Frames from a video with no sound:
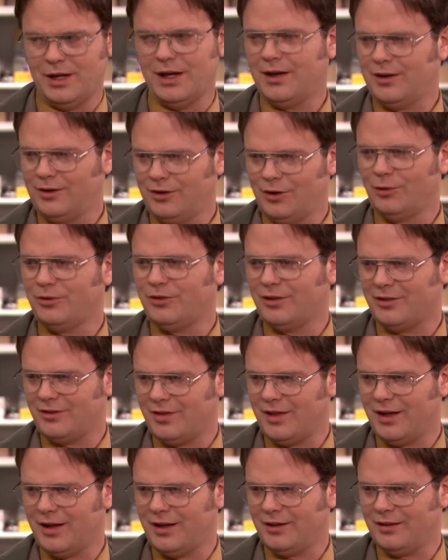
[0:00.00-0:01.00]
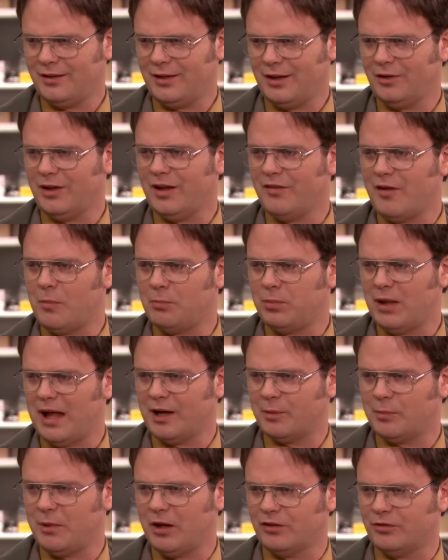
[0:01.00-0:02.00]
Yeah, no such thing. They don't give out
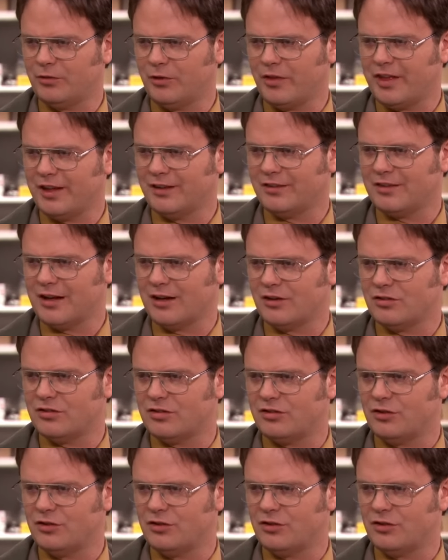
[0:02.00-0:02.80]
black belts for things that are